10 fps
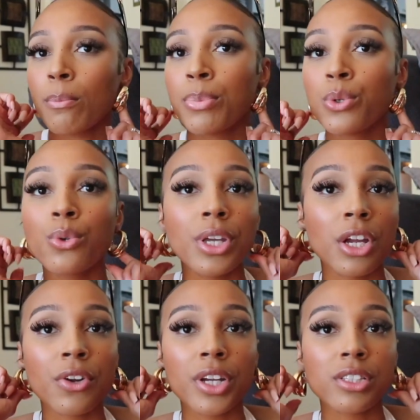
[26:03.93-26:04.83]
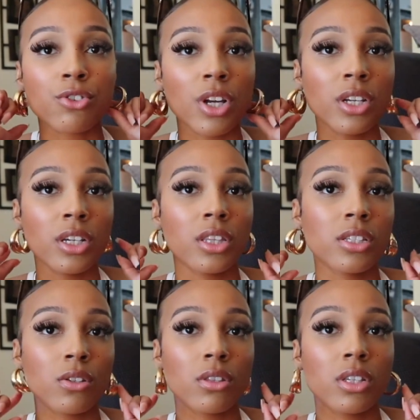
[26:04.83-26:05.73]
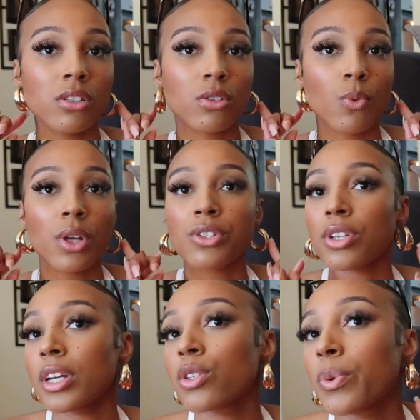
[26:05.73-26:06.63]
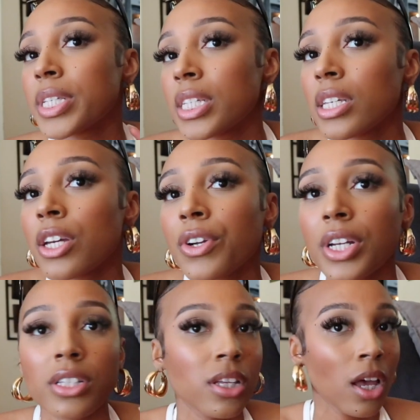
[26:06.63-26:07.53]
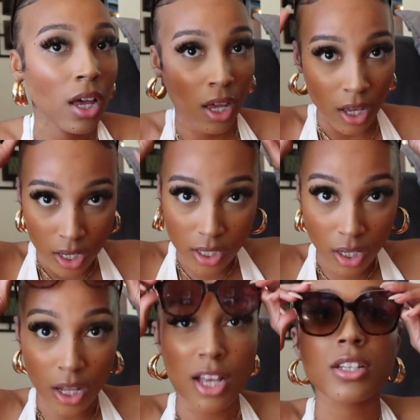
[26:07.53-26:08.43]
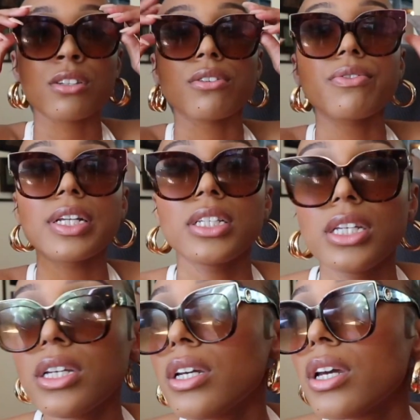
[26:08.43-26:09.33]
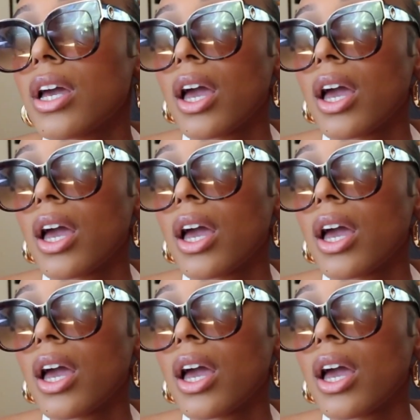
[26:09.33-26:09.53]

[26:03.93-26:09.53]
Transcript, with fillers: Boohoo earrings, I'll try to link this, these as well. These are like twisty earrings. Sunglasses are Fendi.